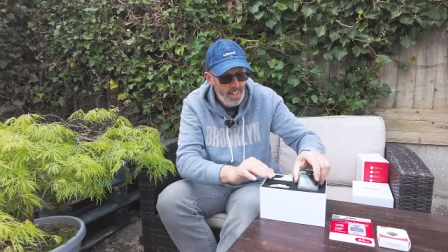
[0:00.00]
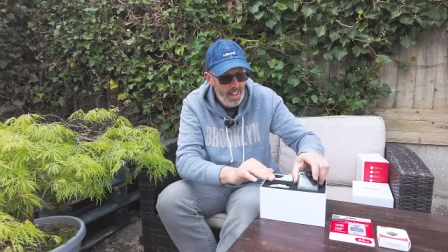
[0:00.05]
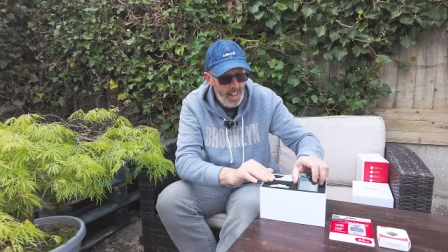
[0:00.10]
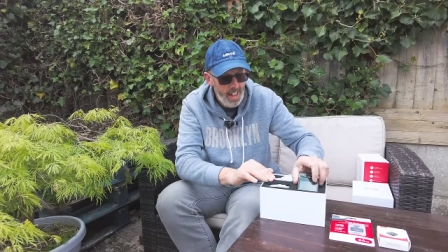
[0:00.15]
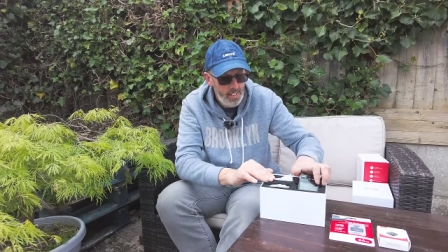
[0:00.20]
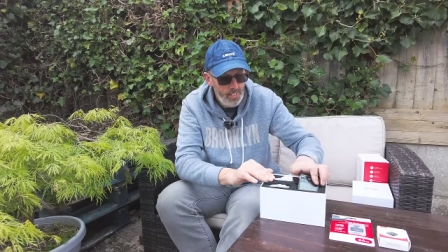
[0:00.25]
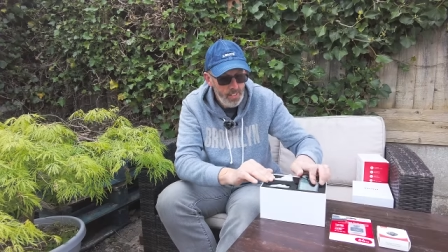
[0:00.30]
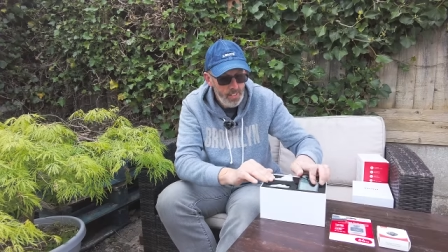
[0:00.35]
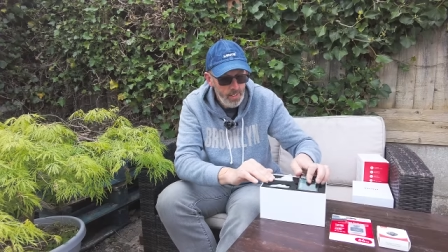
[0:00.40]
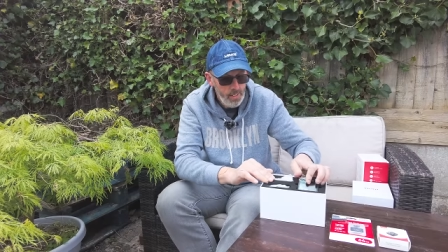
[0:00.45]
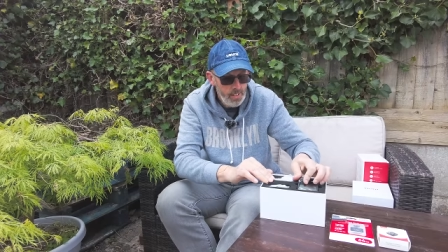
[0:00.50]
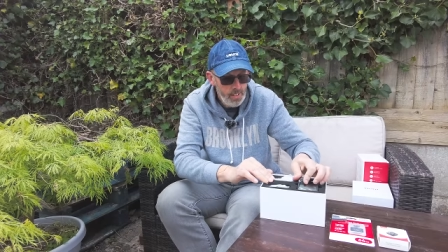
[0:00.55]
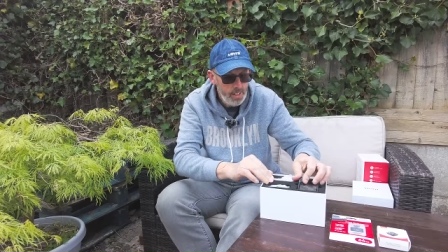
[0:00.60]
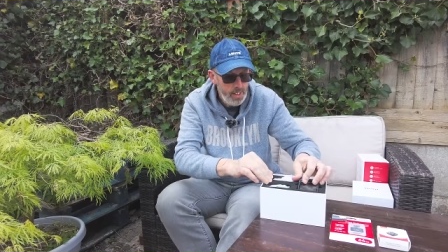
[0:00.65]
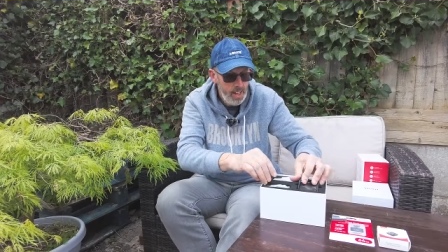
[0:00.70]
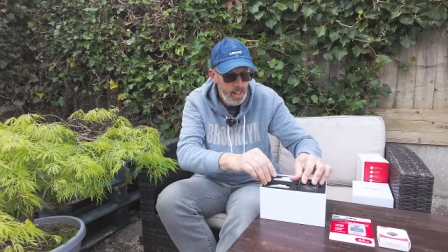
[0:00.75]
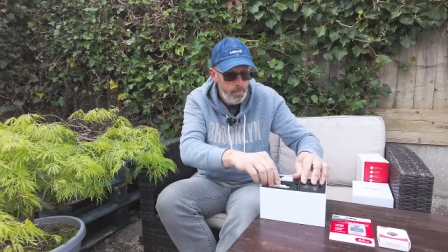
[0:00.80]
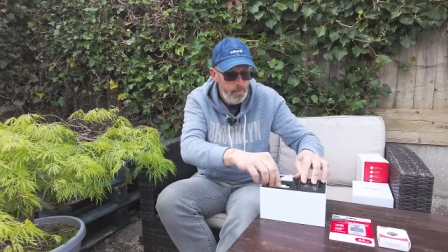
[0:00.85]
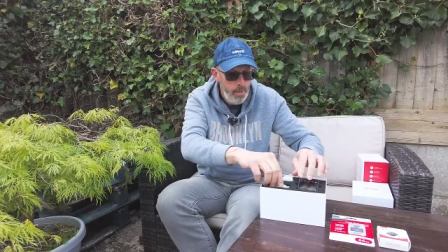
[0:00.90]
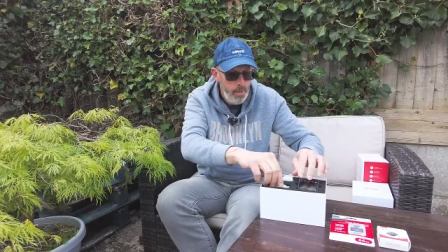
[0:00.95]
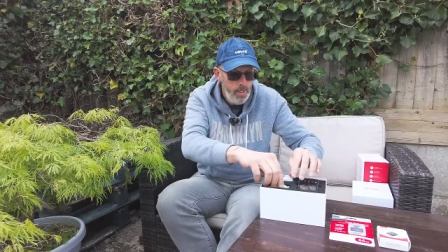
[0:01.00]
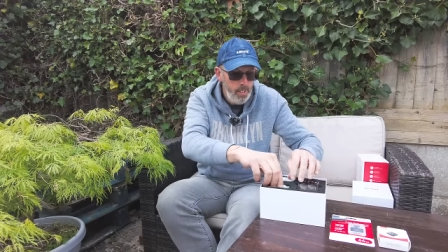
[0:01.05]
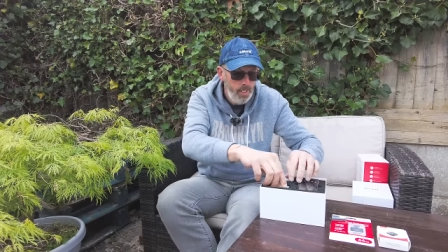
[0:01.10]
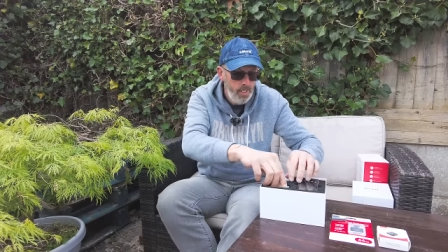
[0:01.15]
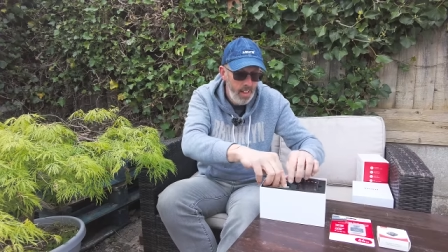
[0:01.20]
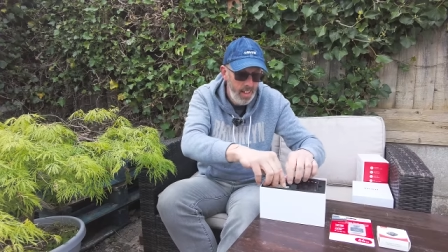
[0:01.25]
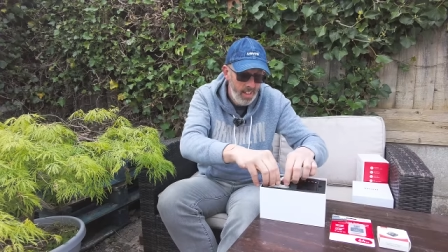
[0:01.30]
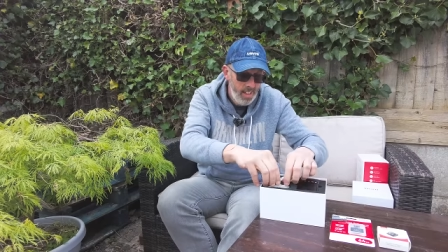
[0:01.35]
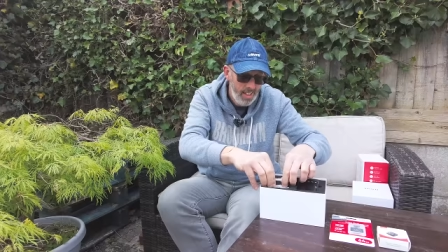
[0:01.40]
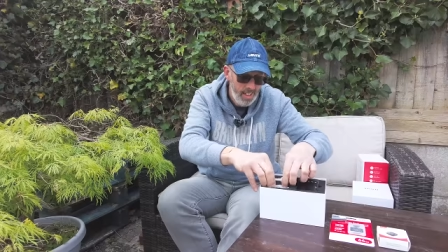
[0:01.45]
at the other
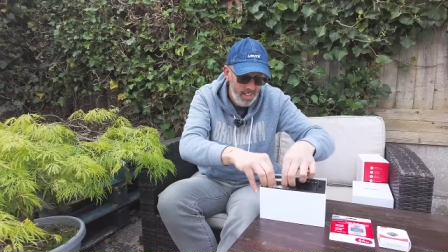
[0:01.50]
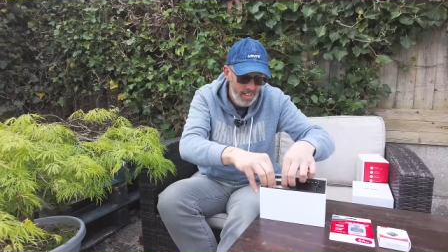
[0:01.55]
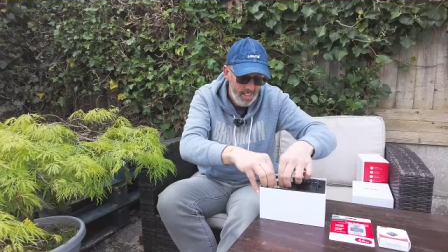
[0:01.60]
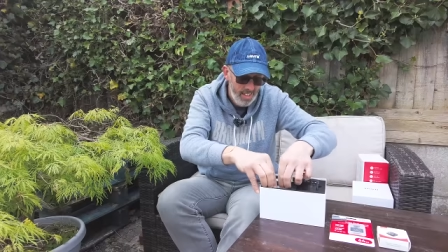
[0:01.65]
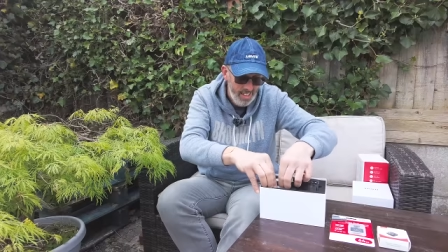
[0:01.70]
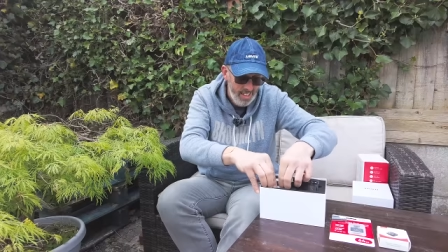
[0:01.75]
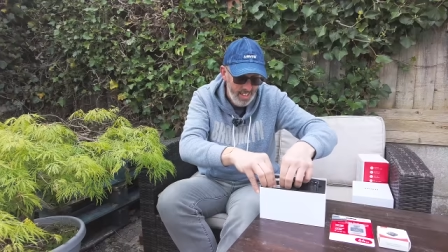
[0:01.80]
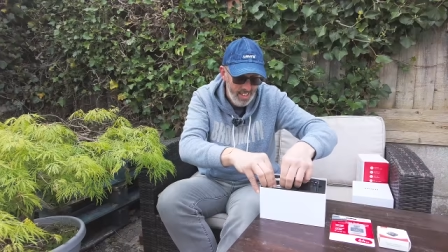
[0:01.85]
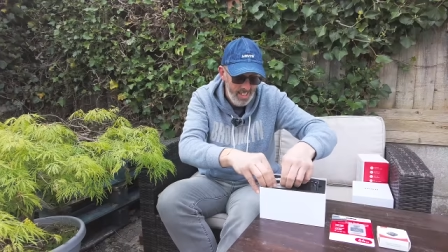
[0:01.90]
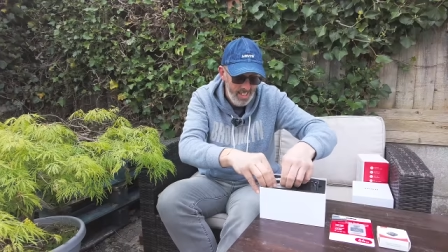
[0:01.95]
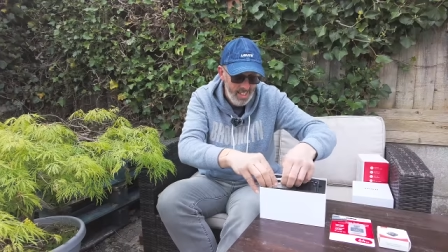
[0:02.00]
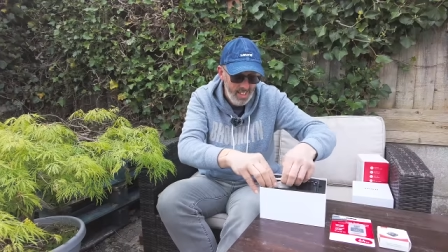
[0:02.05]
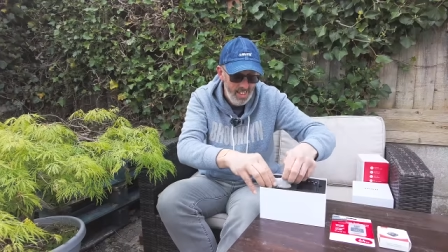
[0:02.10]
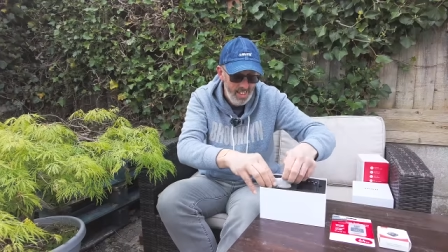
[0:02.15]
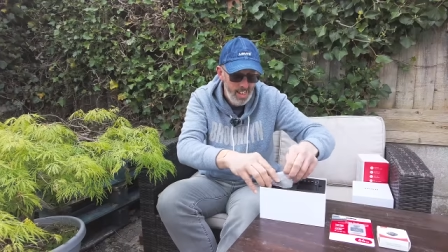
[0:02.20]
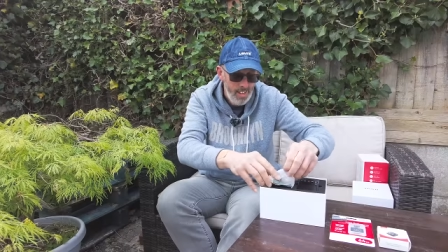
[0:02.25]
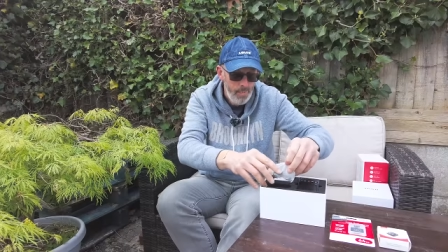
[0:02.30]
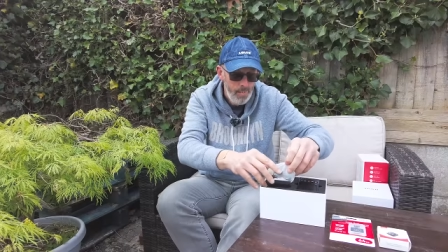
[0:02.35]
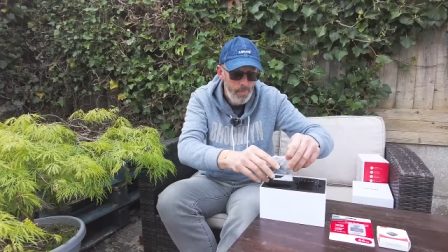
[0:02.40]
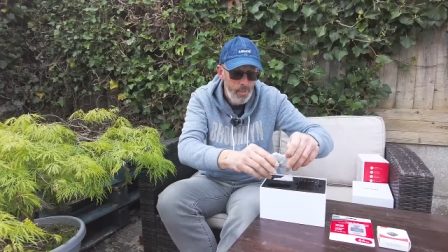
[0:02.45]
cameras now